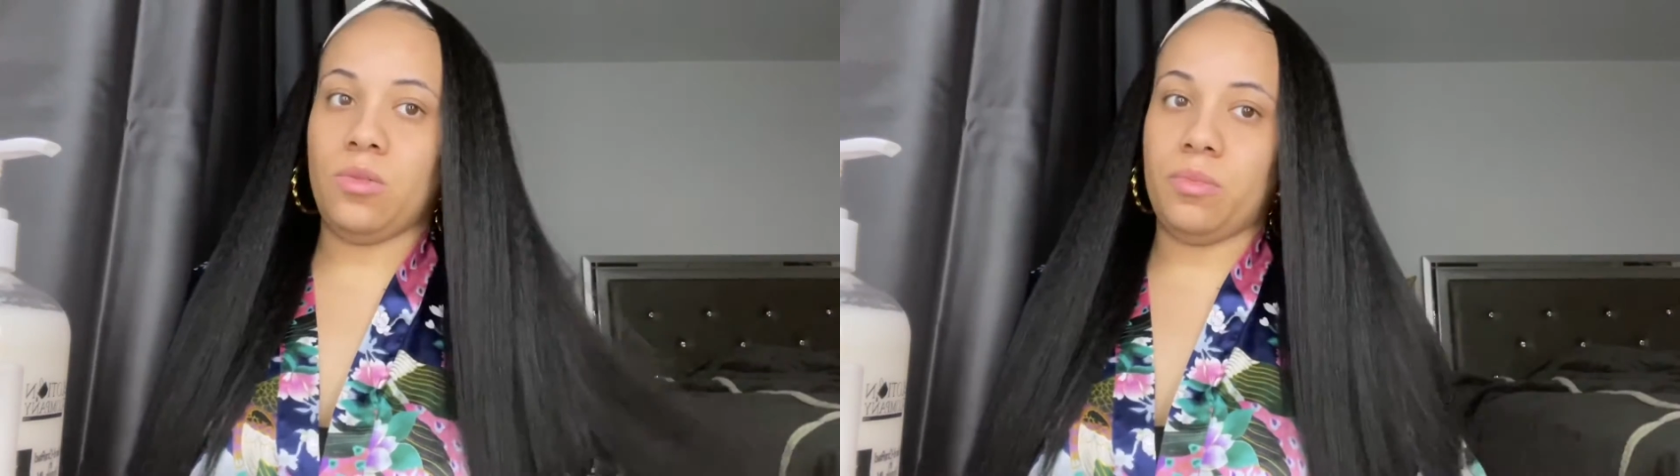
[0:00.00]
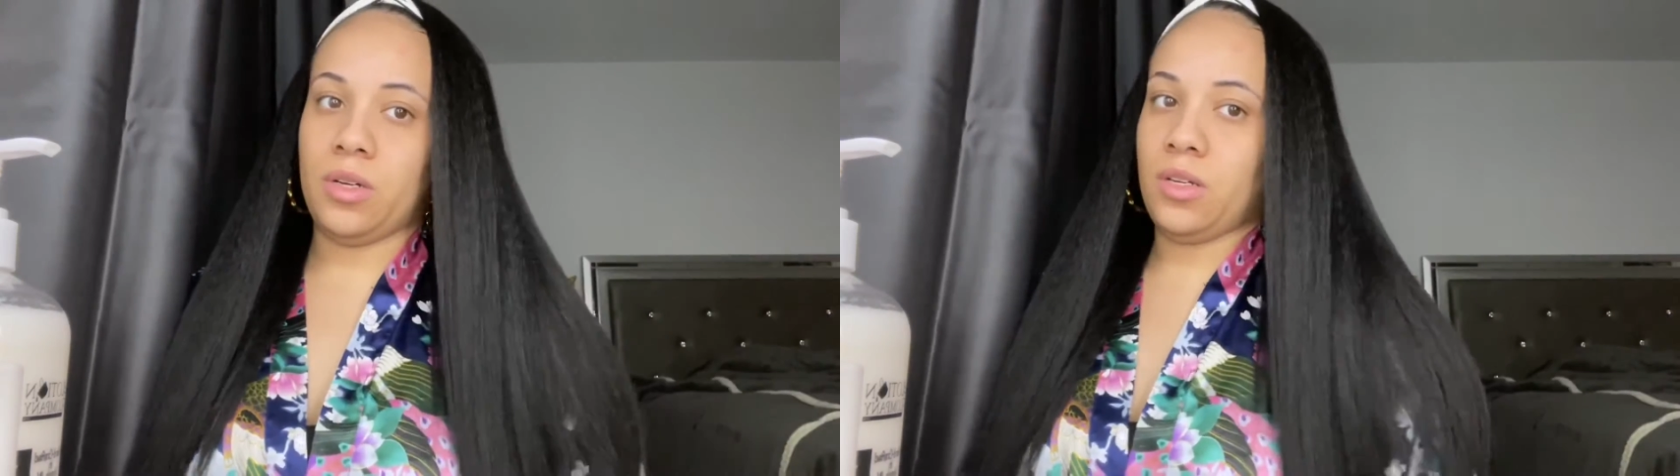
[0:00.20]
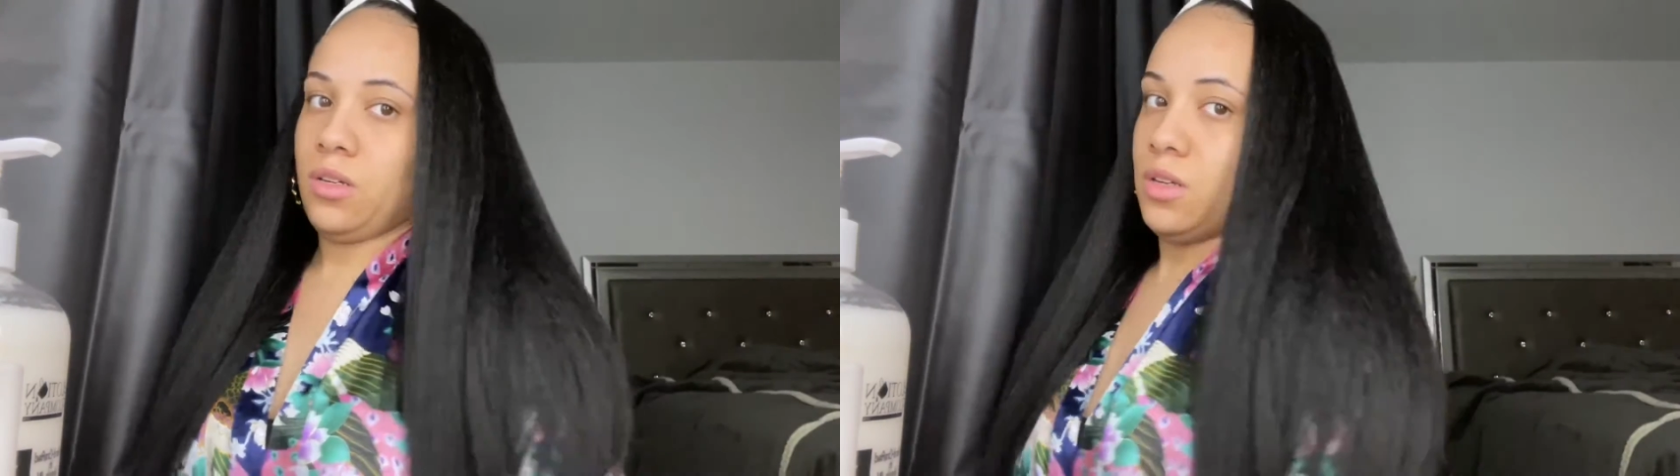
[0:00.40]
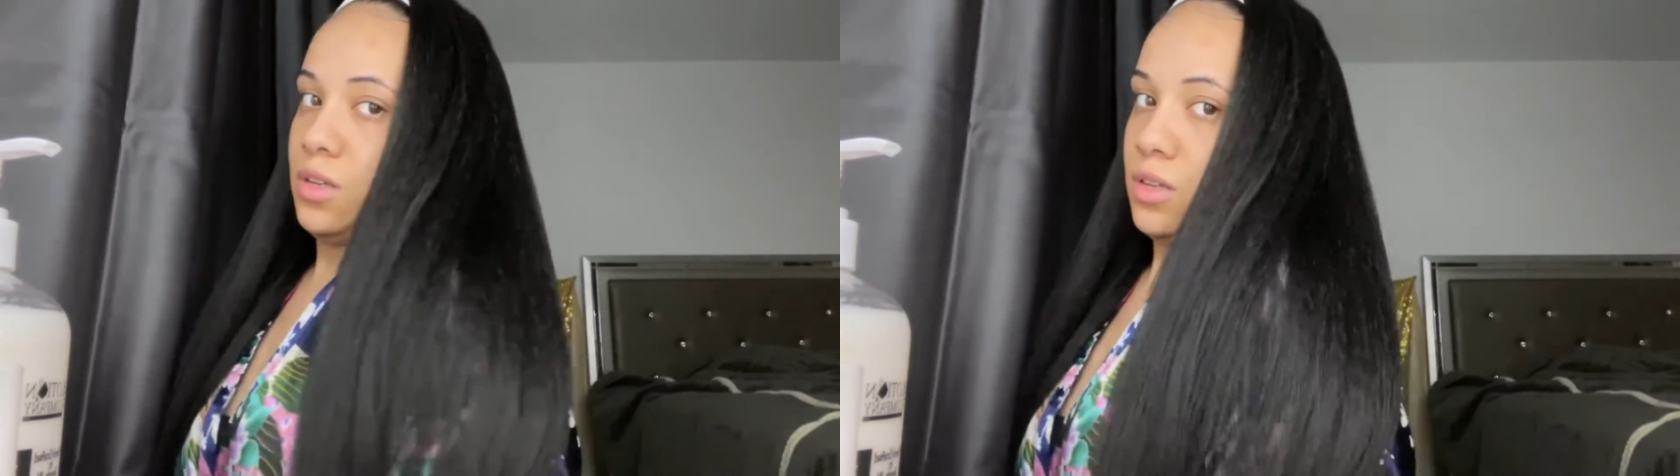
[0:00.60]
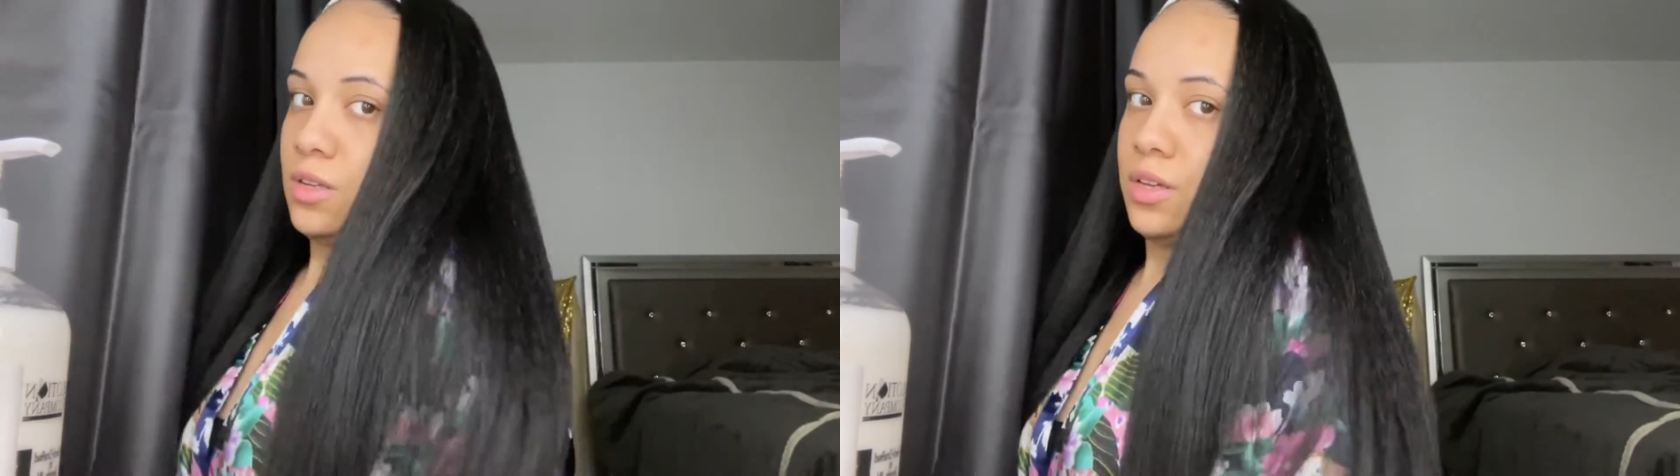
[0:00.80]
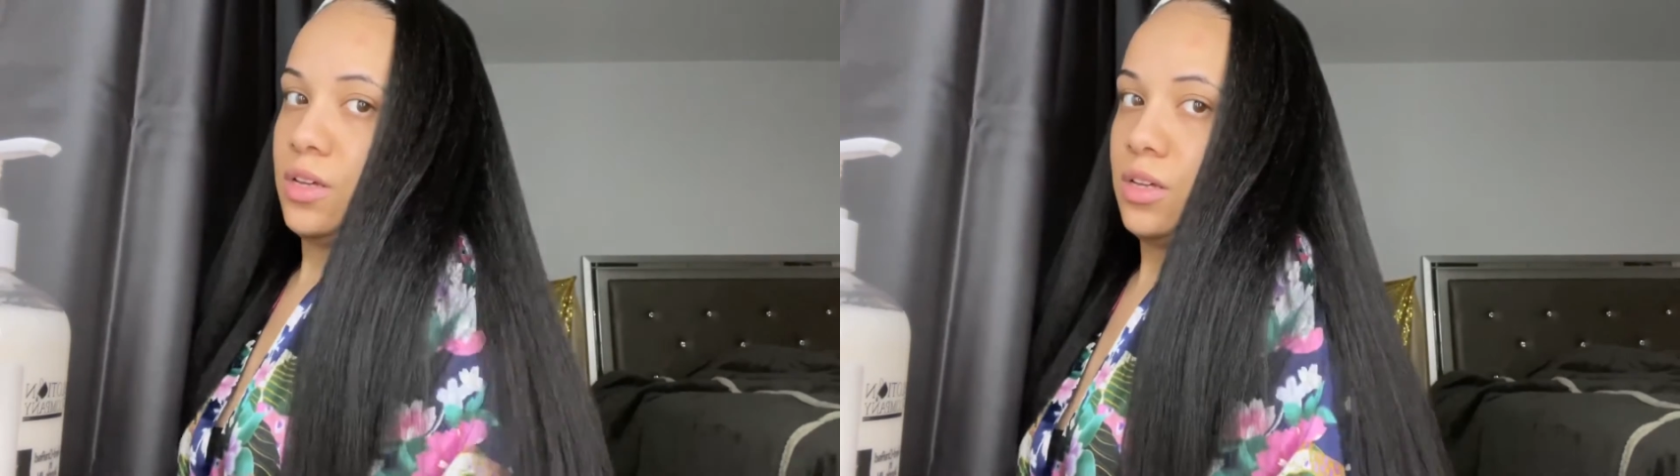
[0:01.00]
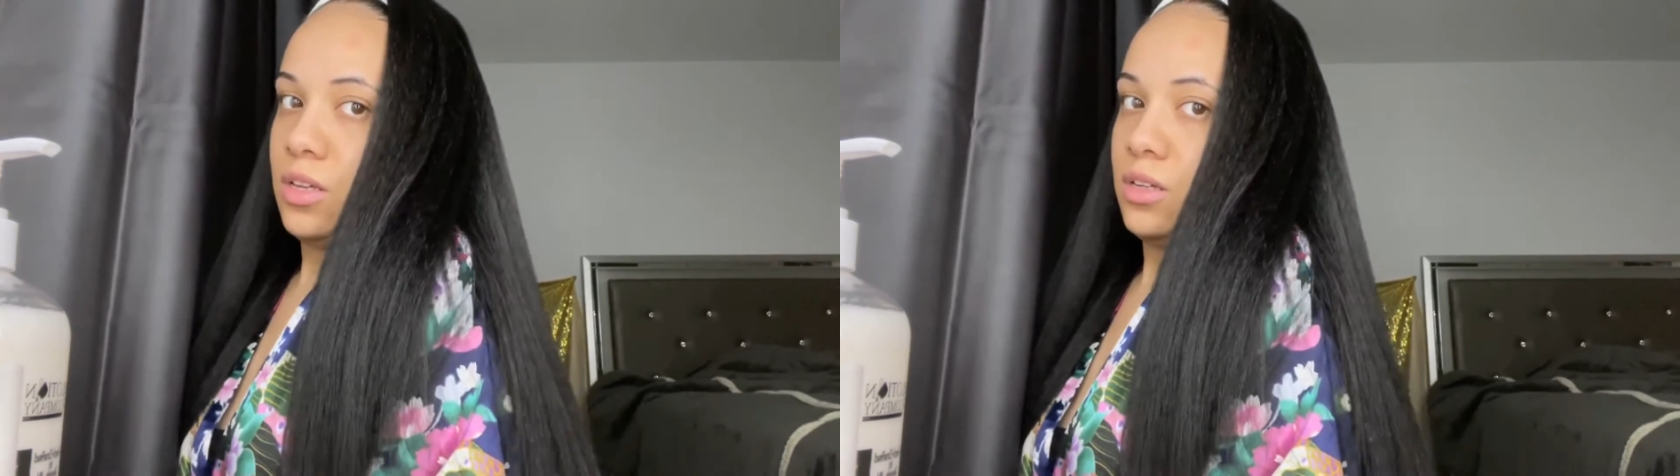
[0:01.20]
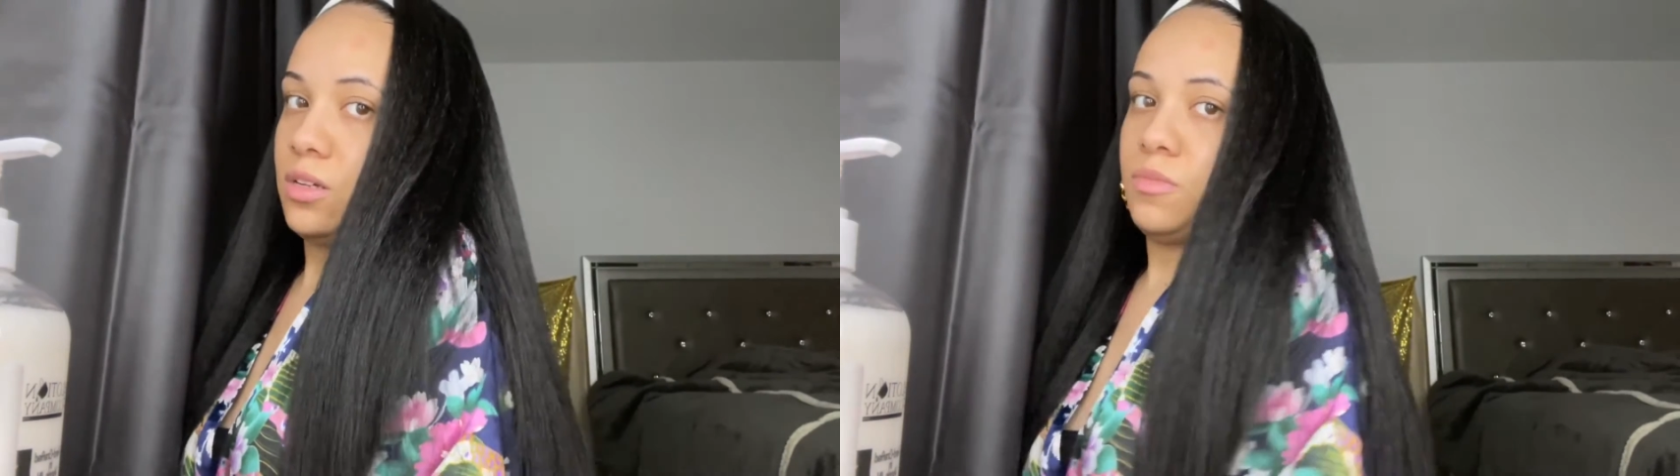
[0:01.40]
but yeah,
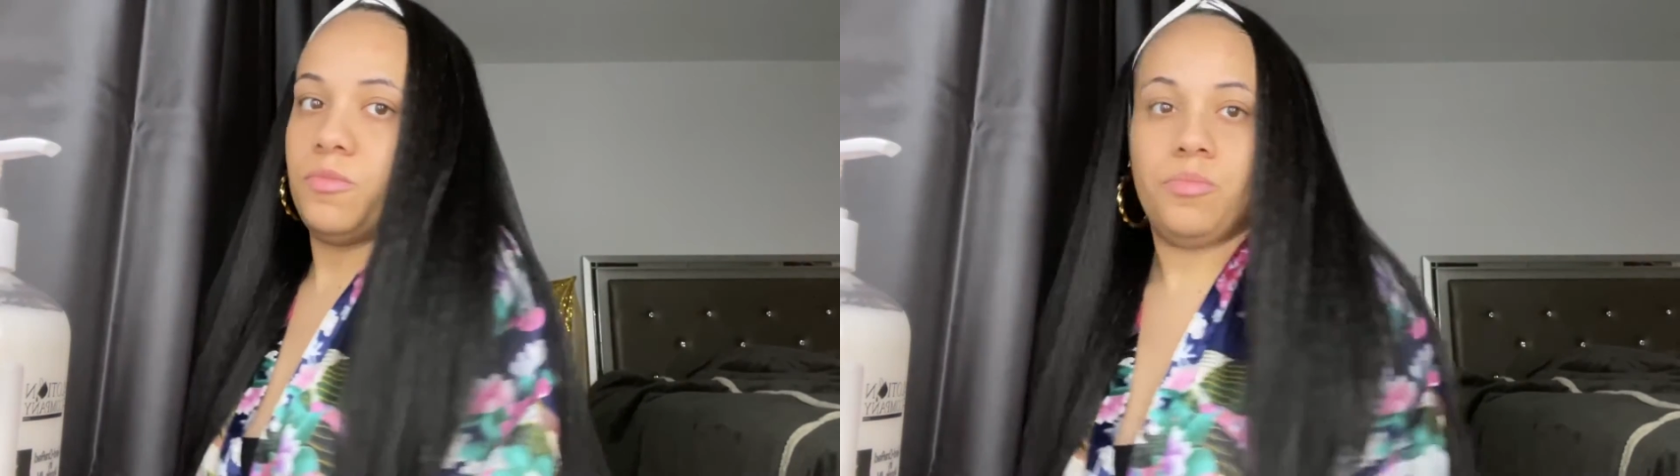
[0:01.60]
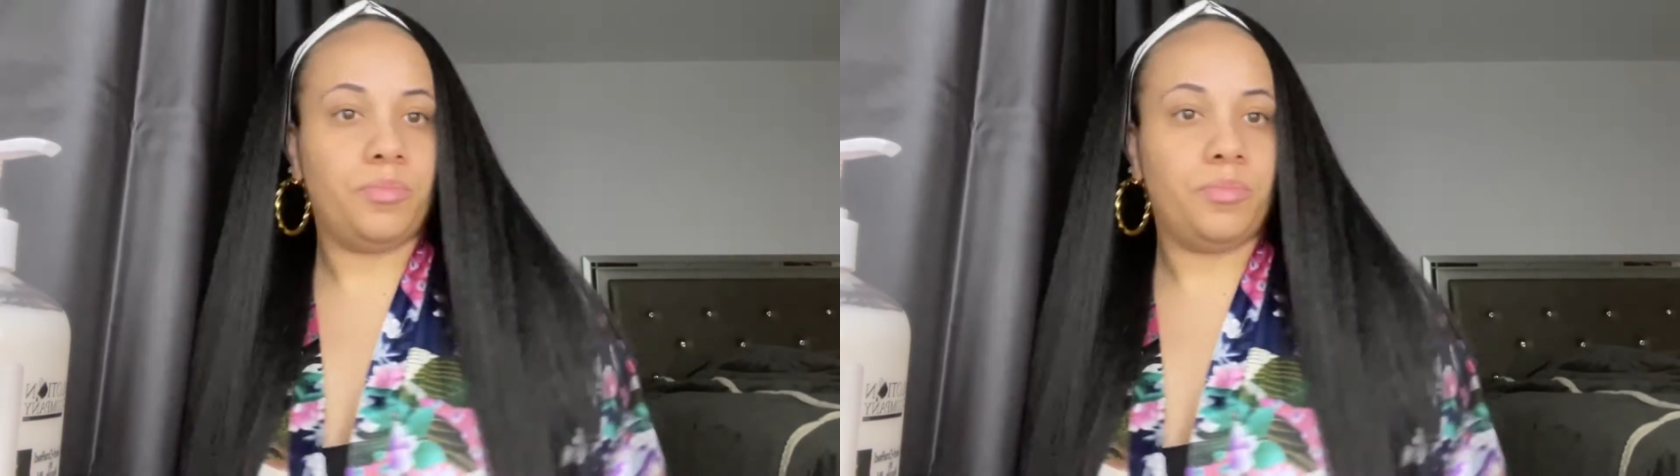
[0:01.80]
get a